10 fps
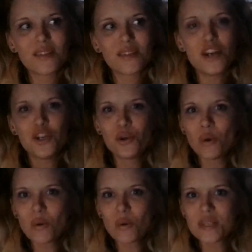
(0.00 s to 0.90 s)
that
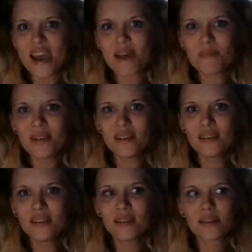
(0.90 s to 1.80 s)
knew what was
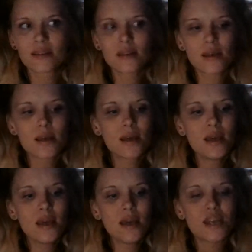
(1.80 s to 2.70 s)
happening
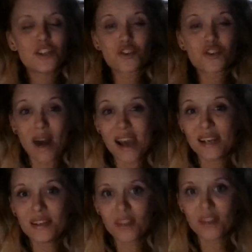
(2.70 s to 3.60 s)
and
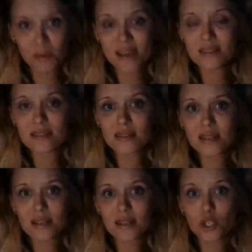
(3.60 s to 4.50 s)
tried their
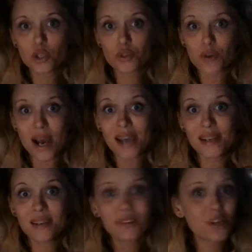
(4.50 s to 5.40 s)
best,
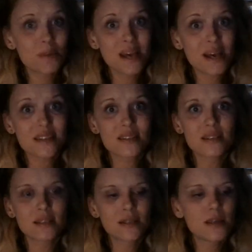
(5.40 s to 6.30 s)

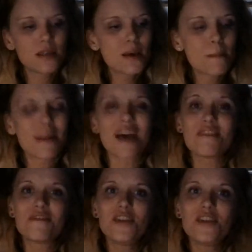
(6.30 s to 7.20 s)
but I
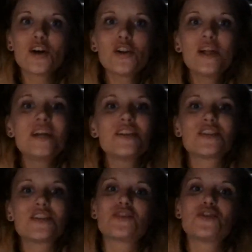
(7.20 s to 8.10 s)
feel
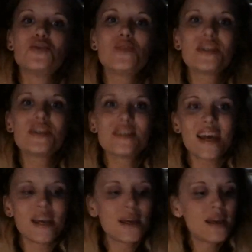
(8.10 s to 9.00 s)
still to this
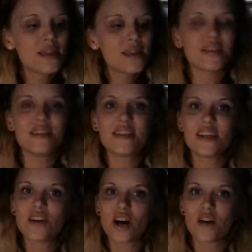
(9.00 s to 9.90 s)
day that they
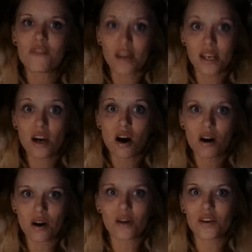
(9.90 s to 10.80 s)
didn't fight
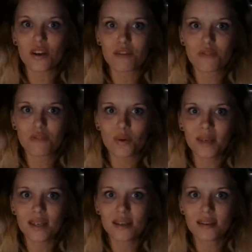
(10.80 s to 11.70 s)
hard enough for
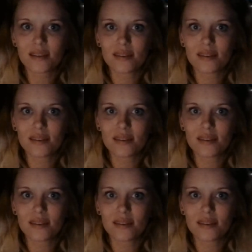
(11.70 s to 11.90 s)
me.